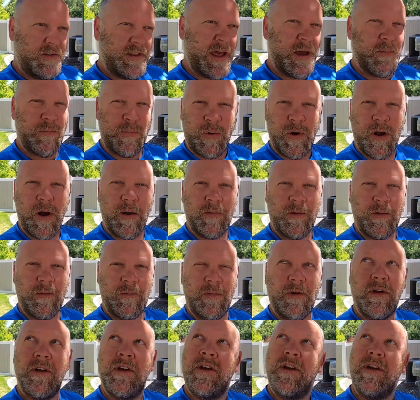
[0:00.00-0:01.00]
that
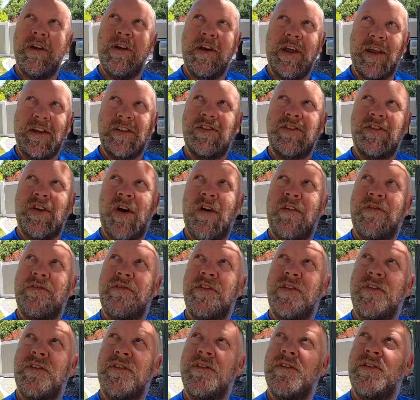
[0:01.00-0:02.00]
problem is
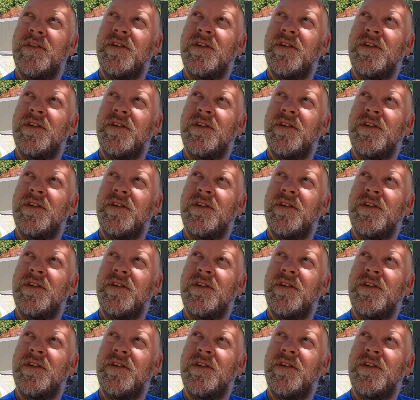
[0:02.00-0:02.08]
solved.